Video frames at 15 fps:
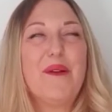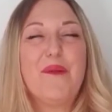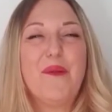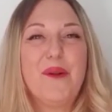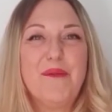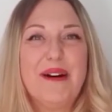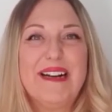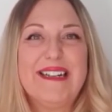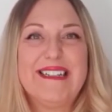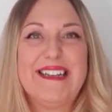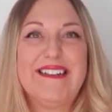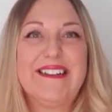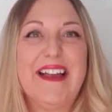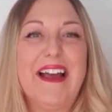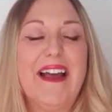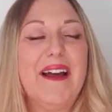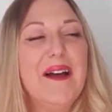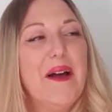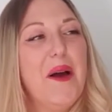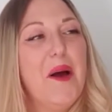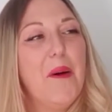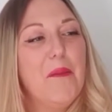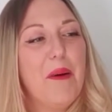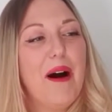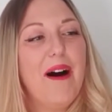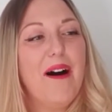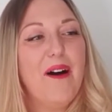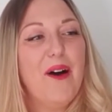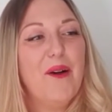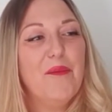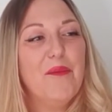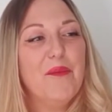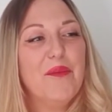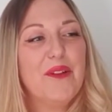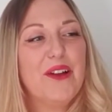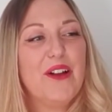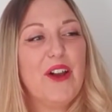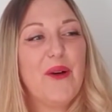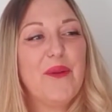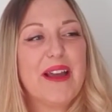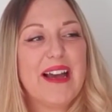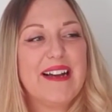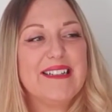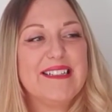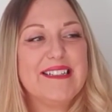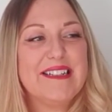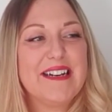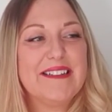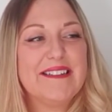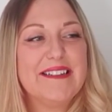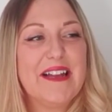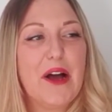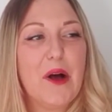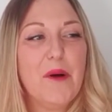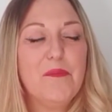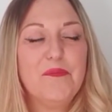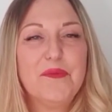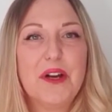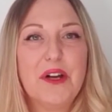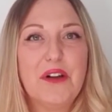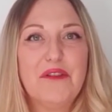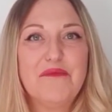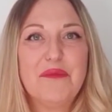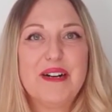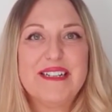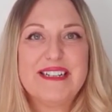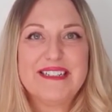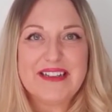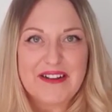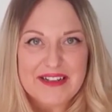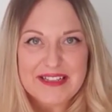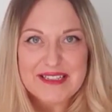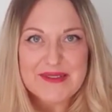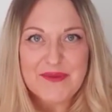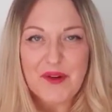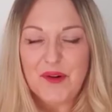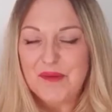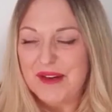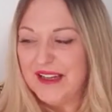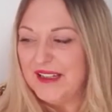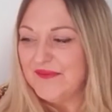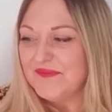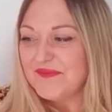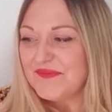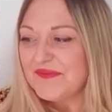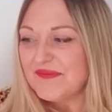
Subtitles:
all amazing there. But Chloe has done a lot of my designs for me.